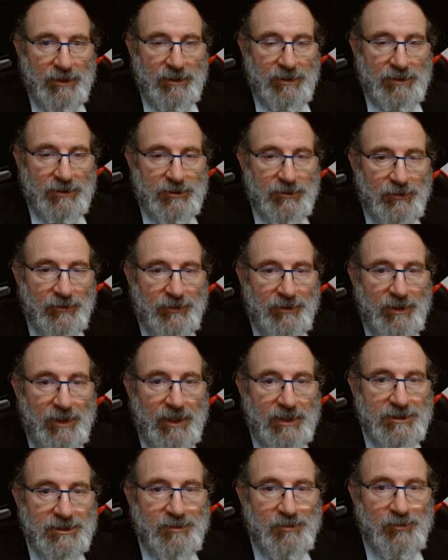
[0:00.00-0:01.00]
So the
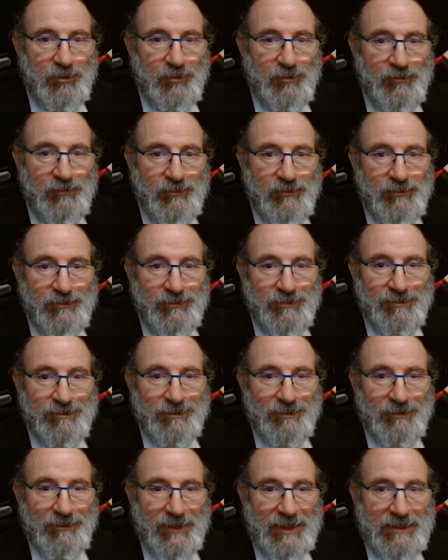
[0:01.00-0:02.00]
last move,
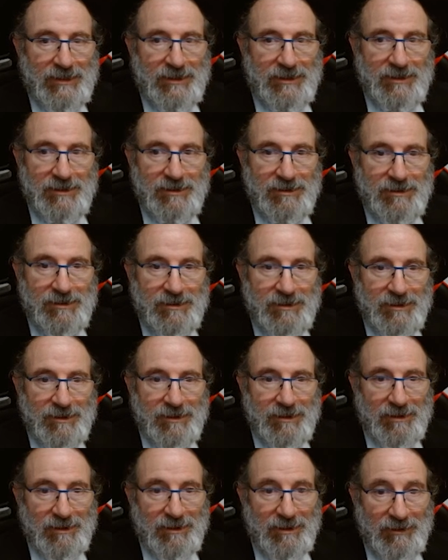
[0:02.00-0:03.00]
that is
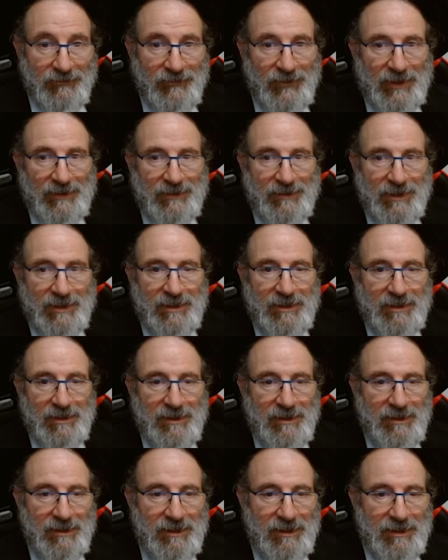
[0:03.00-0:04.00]
in fact the
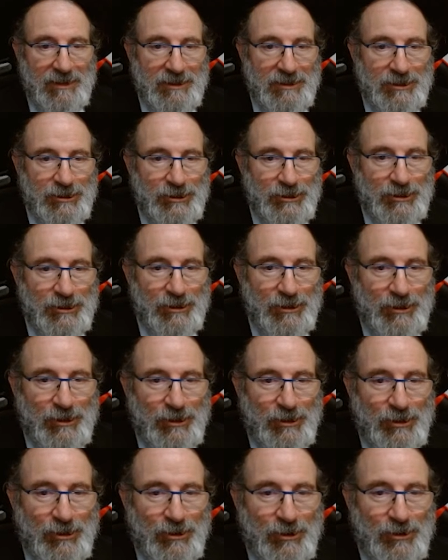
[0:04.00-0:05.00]
key, is
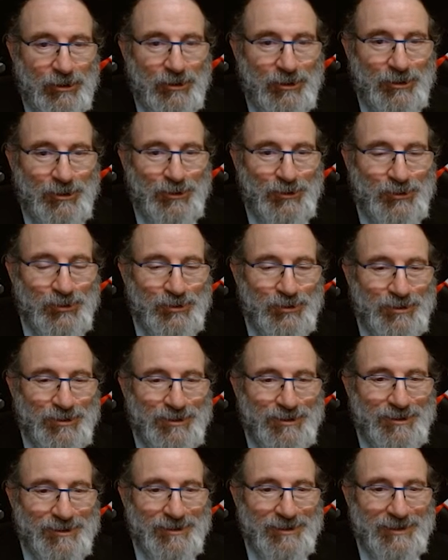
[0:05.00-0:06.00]

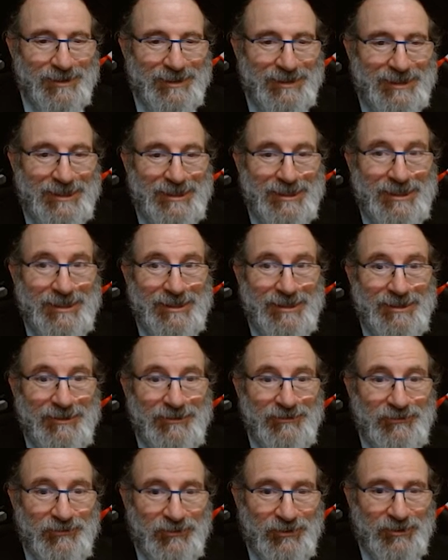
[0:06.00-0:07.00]
rook
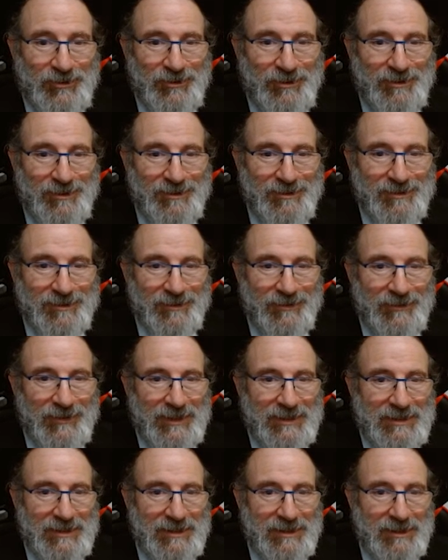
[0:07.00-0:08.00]
d4,
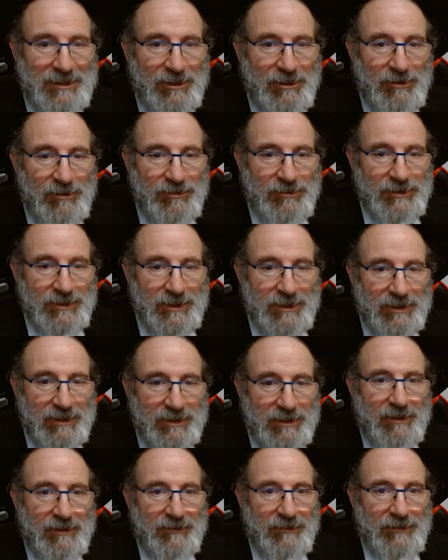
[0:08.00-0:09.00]
that is closing
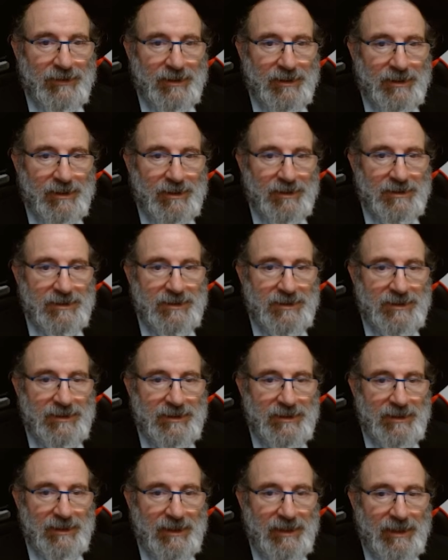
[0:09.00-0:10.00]
the
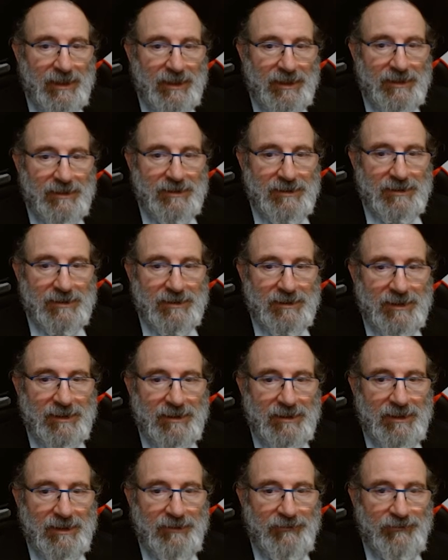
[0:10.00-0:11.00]
d line,
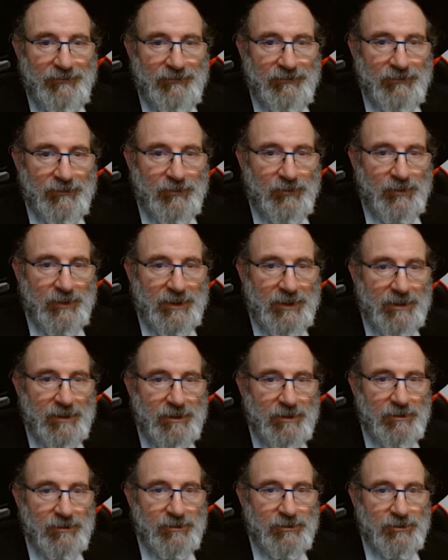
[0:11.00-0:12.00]
and if queen
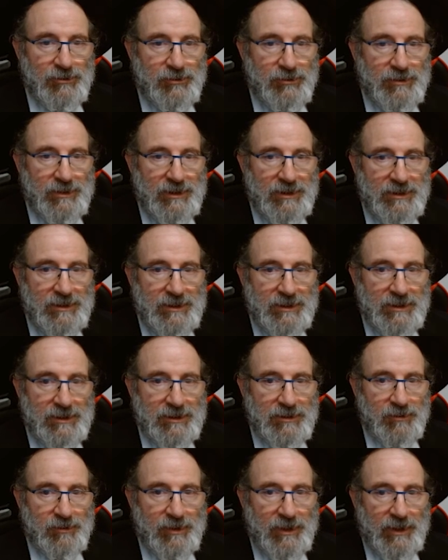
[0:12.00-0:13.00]
goes to
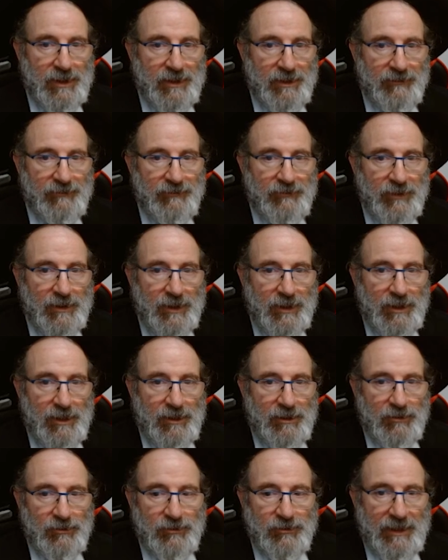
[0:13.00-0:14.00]
d6 we'll have
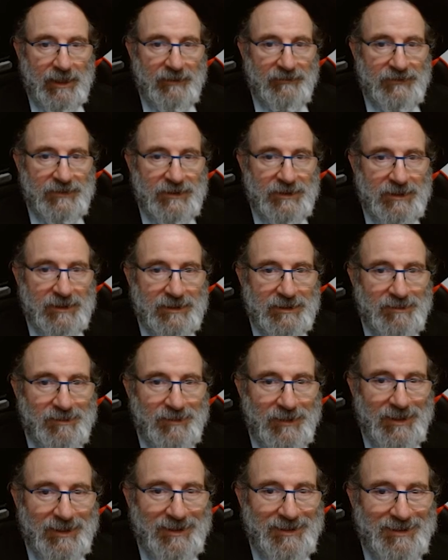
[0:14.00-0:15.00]
rook f6
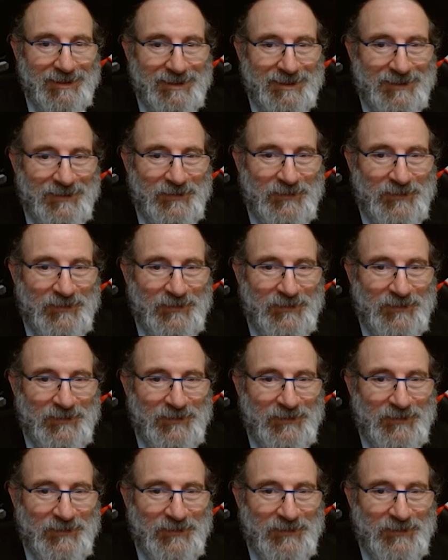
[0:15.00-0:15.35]
mate,